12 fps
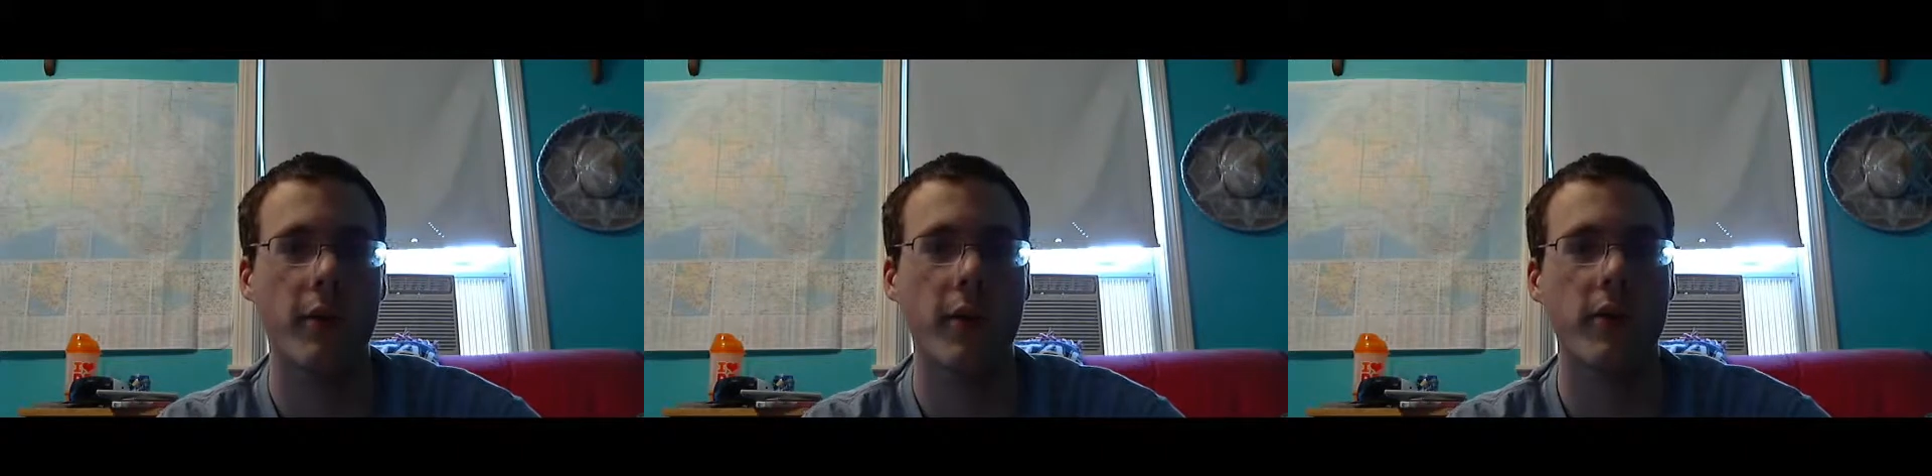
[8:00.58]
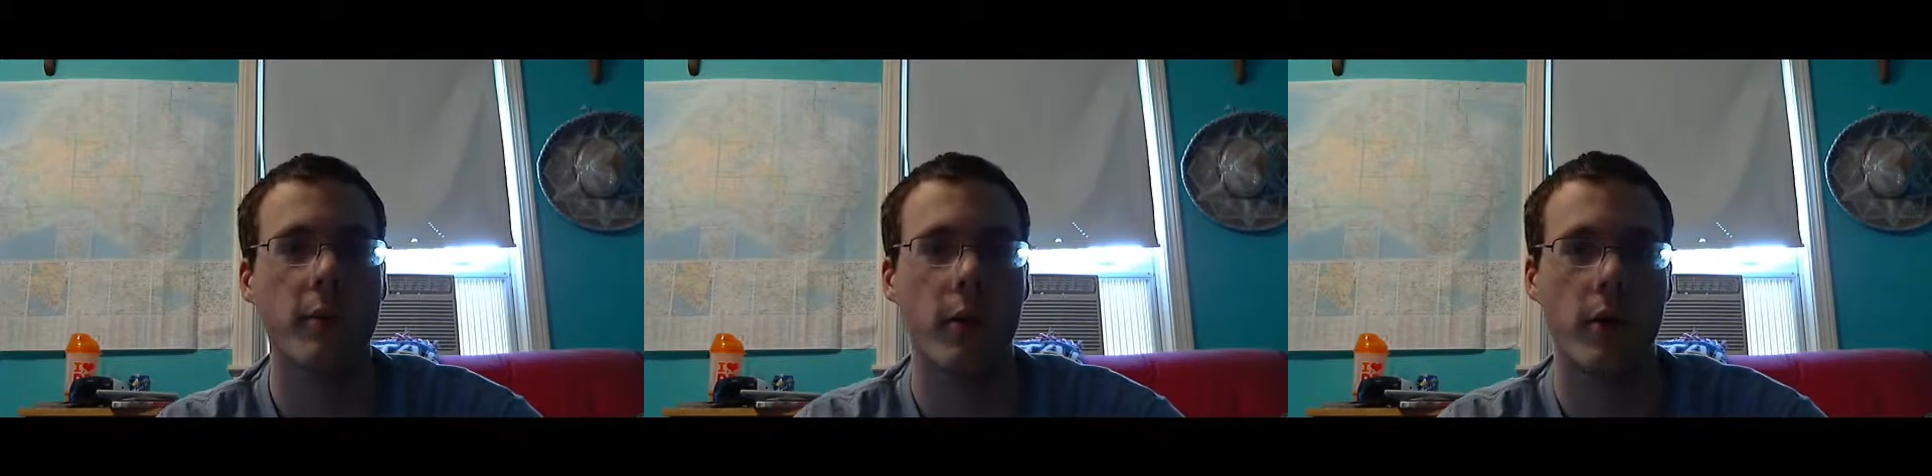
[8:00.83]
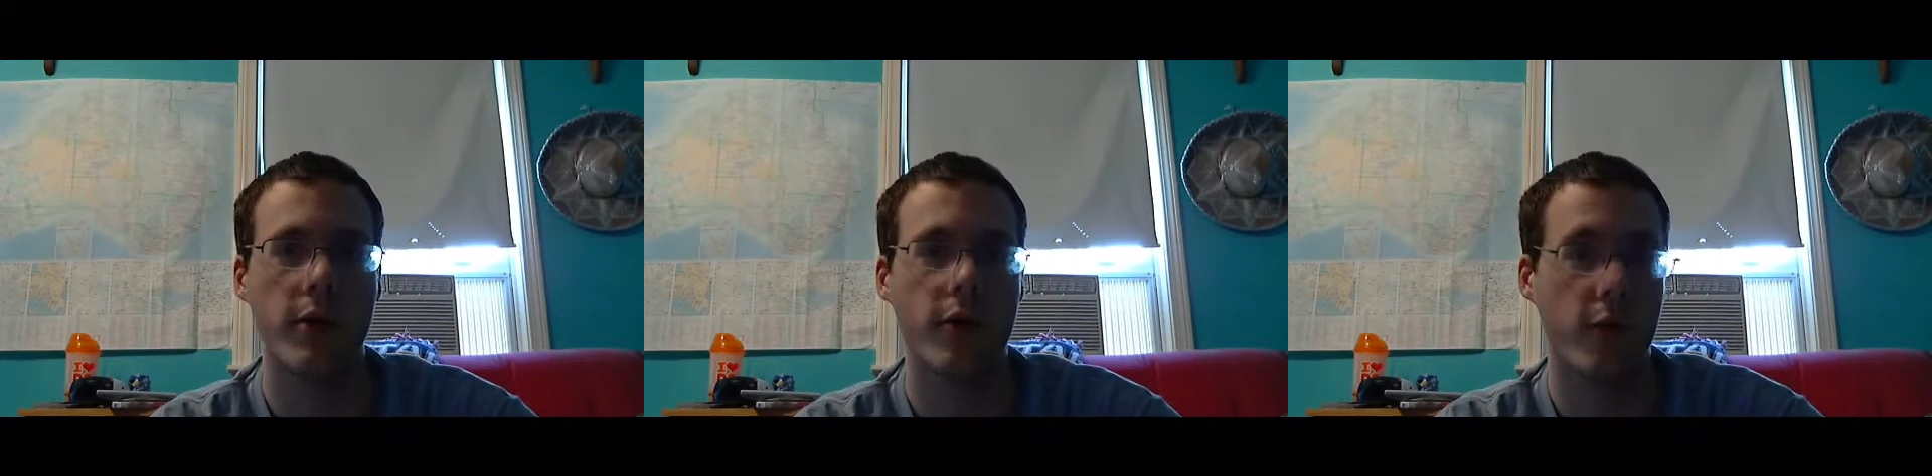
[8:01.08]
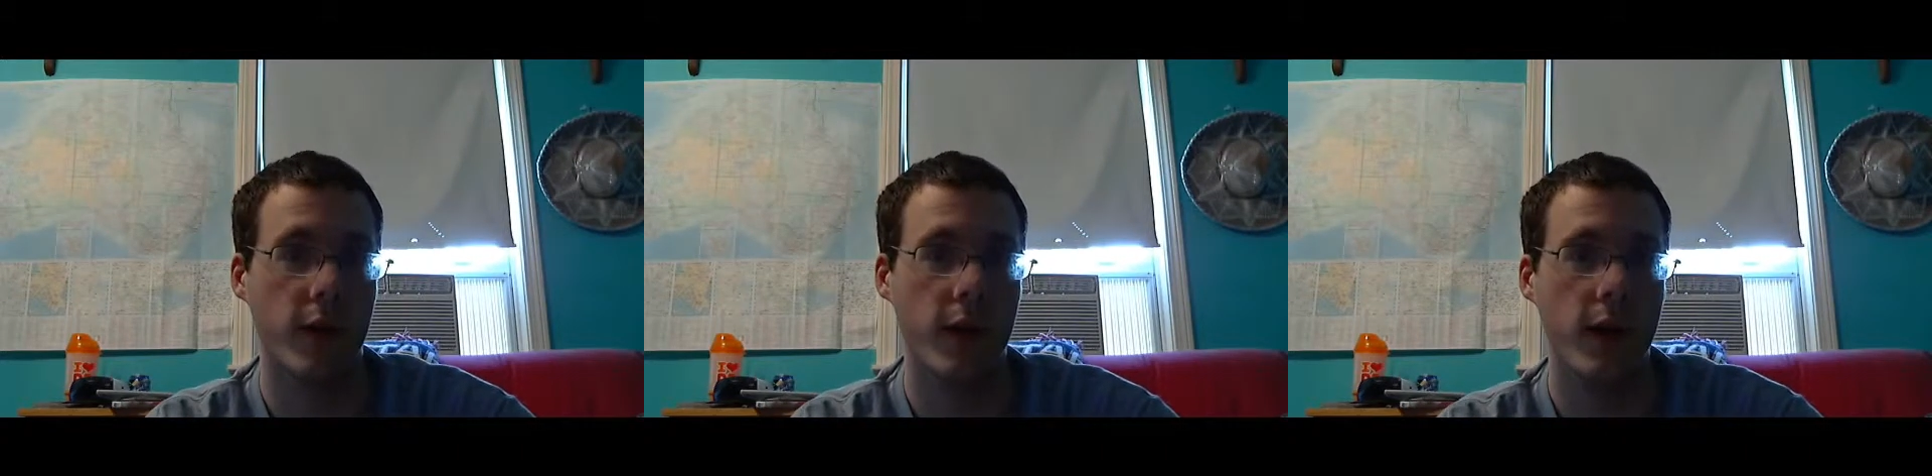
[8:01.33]
these abilities
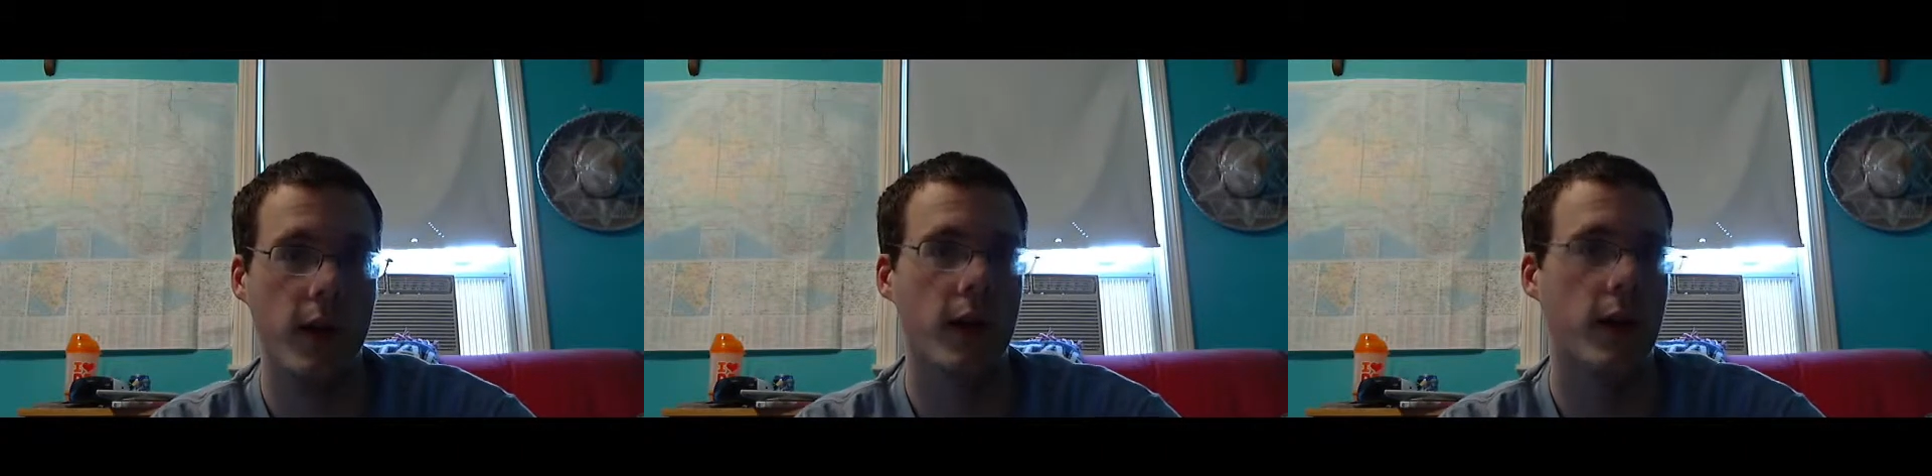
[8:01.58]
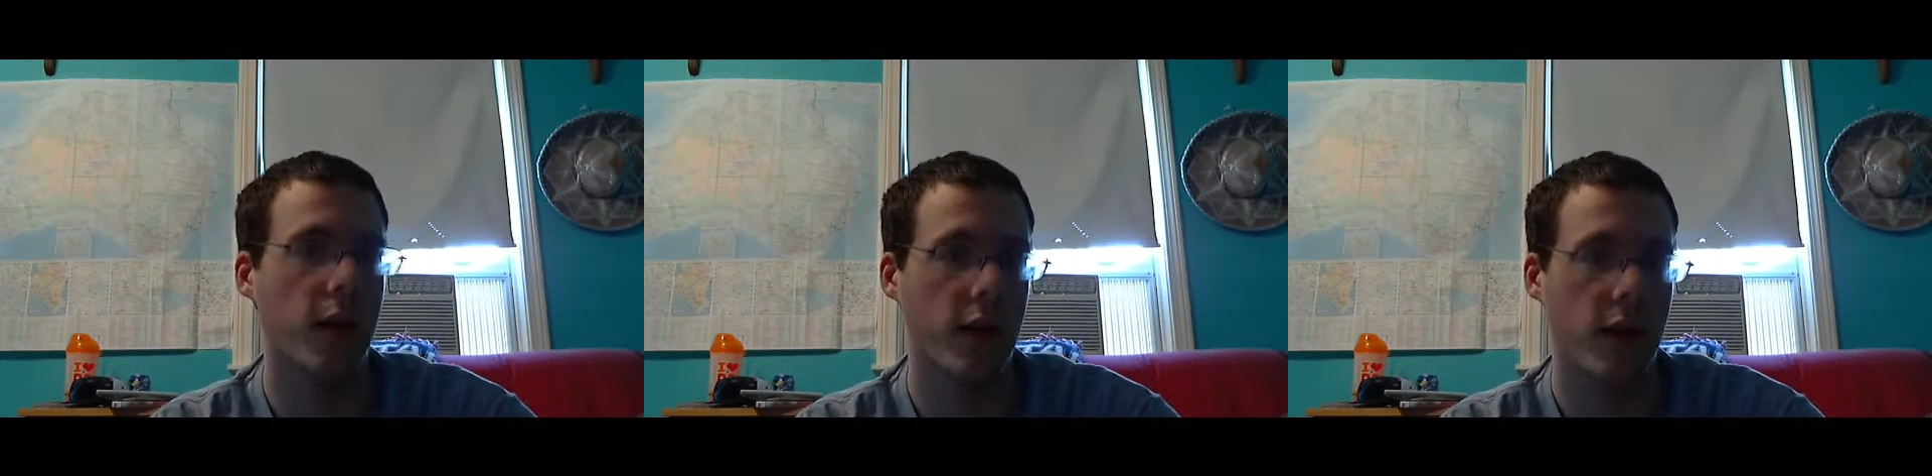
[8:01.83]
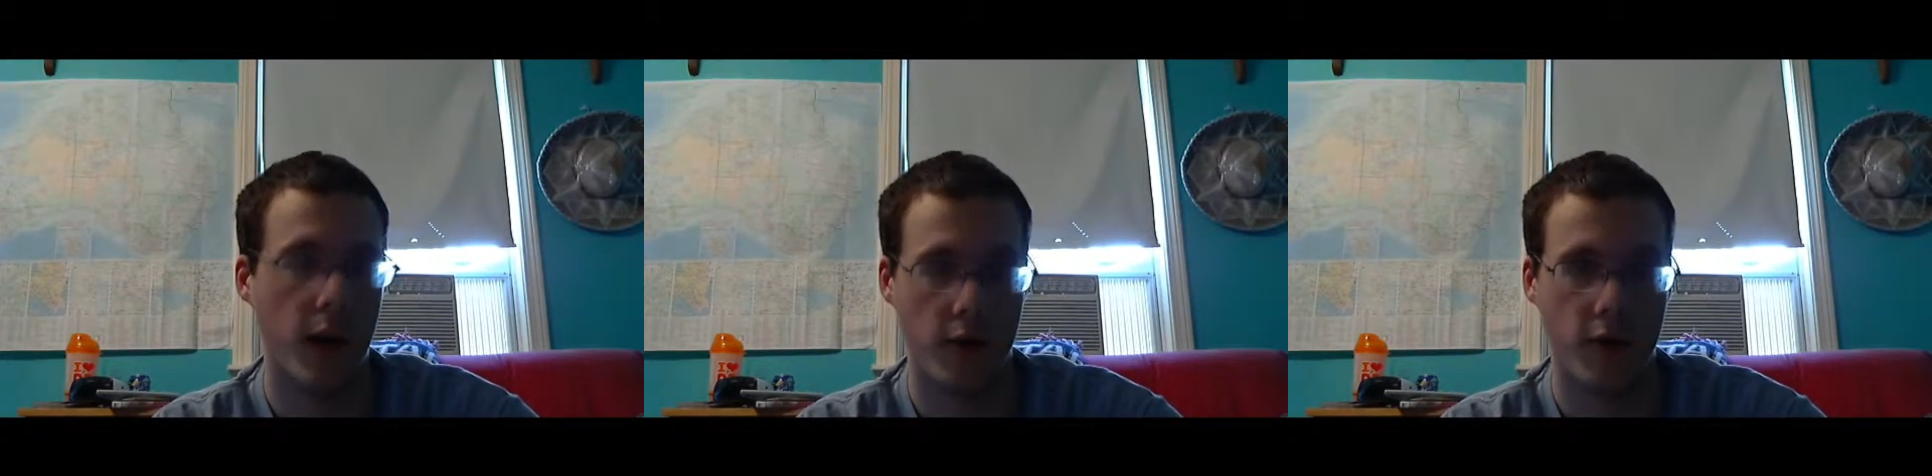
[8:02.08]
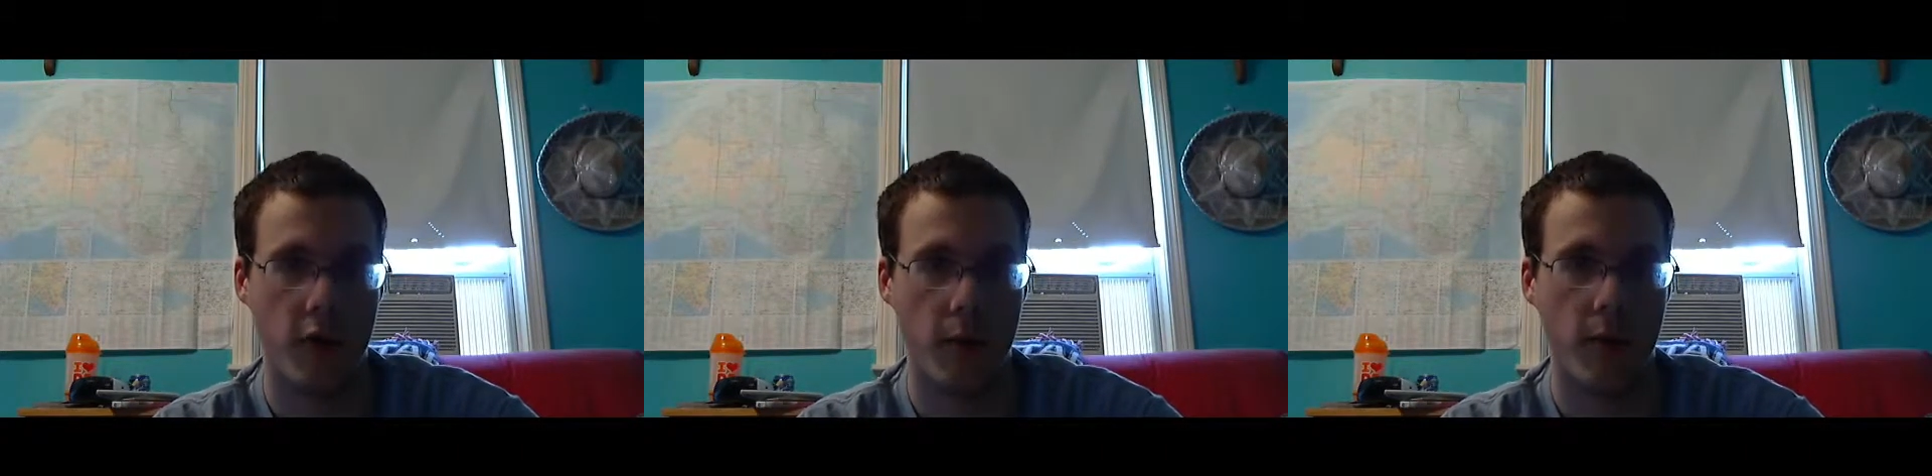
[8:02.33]
already in
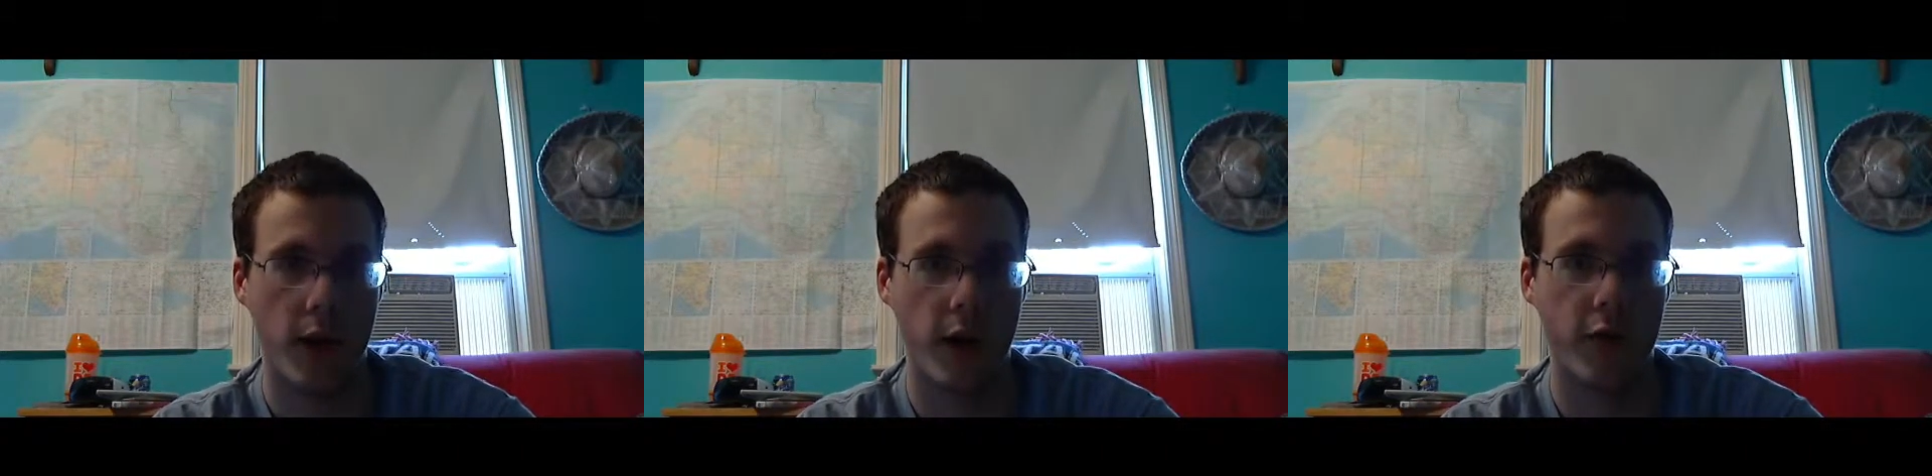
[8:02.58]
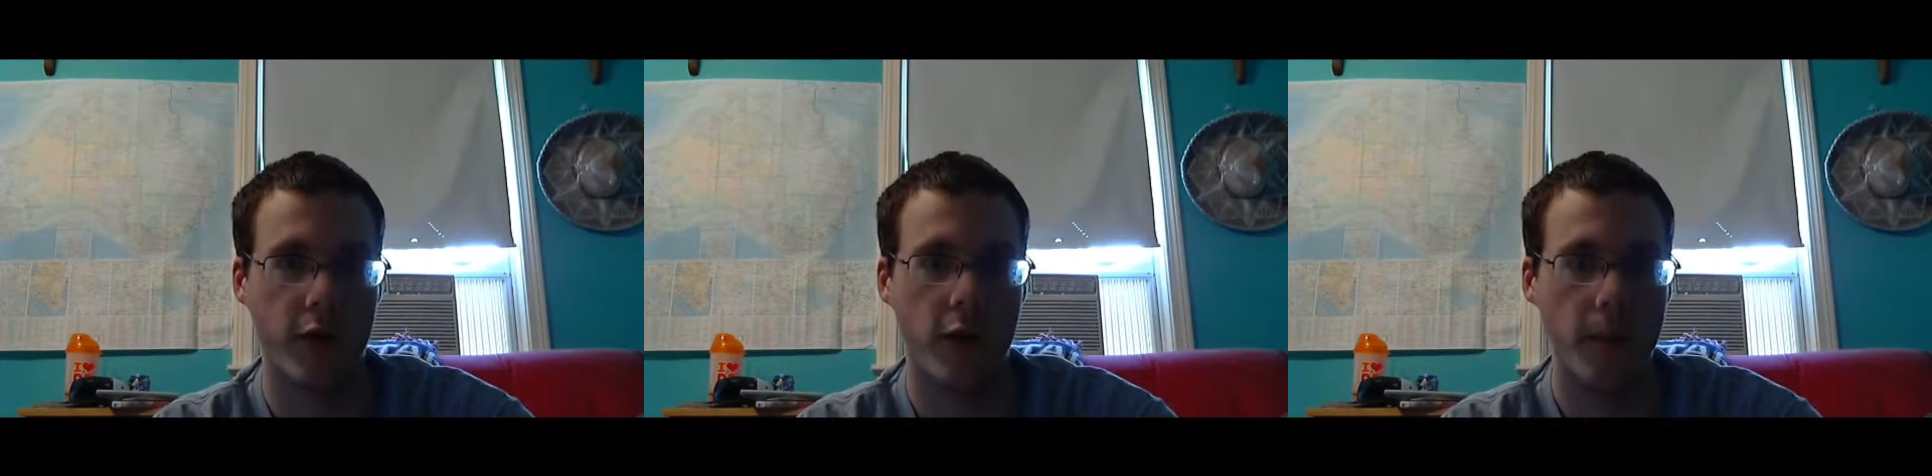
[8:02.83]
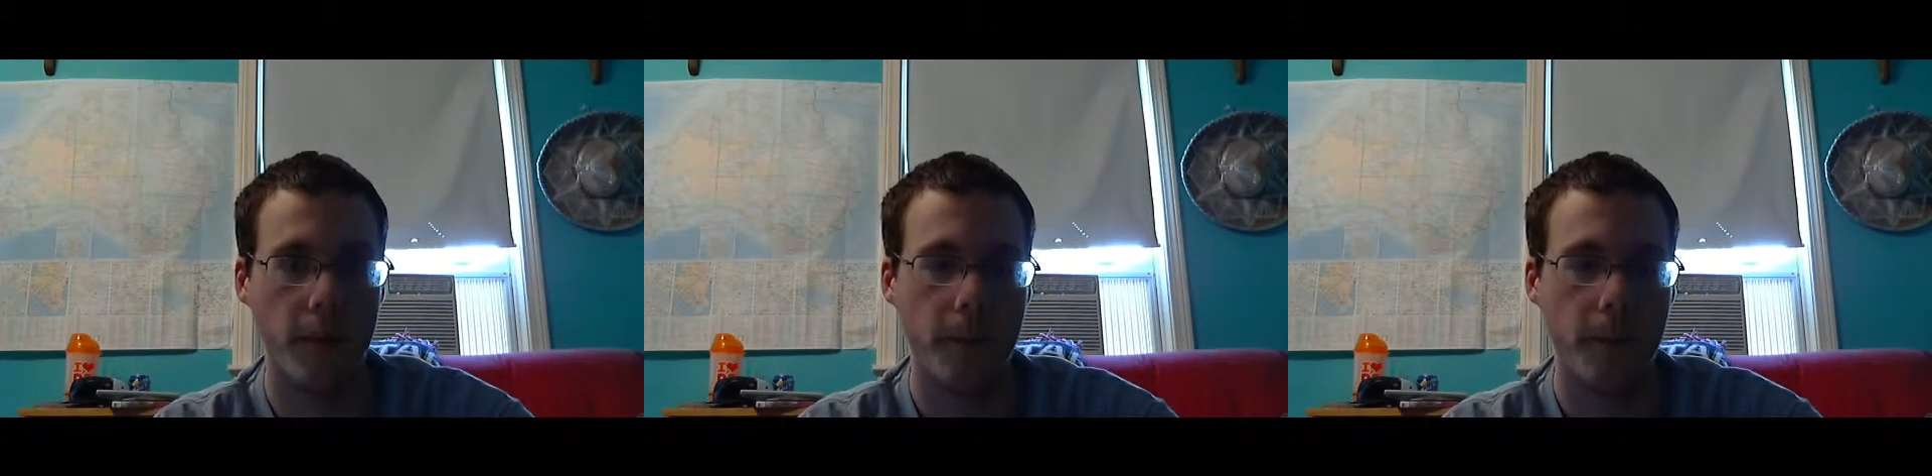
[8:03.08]
term of extra?